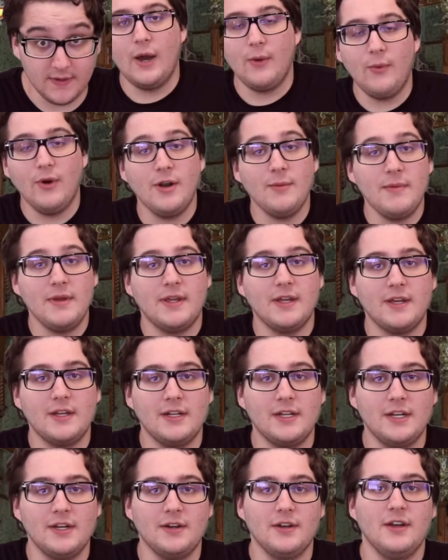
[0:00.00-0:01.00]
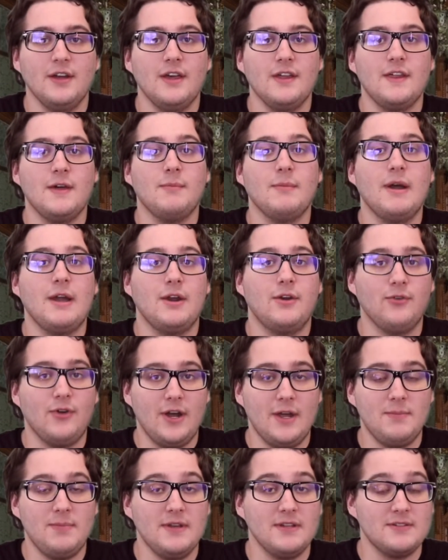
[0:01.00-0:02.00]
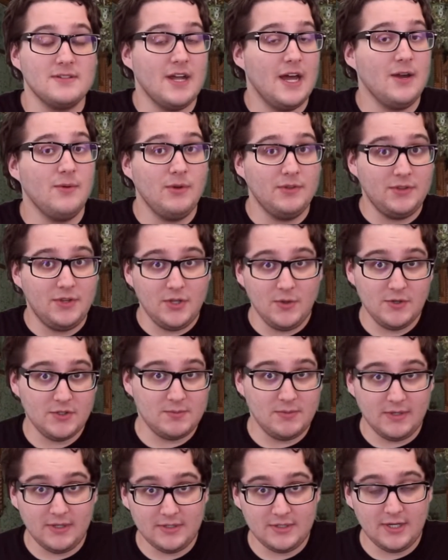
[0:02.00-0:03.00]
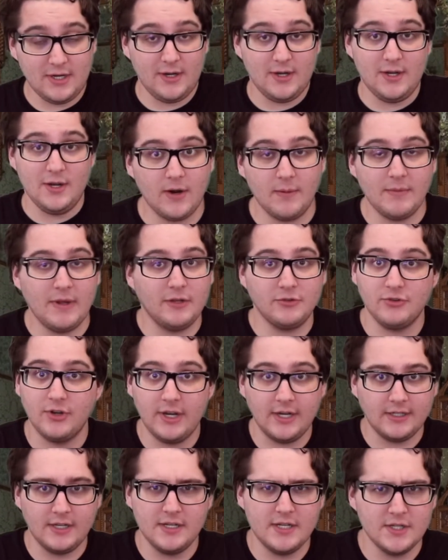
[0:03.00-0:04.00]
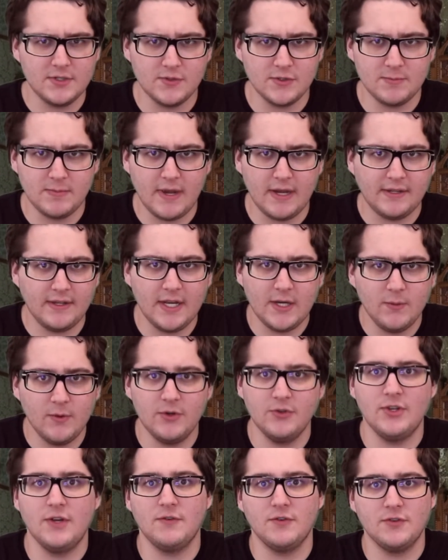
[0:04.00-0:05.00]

I want to make it clear that my gripe is not with the US military, I'm not trying to disrespect anyone who's ever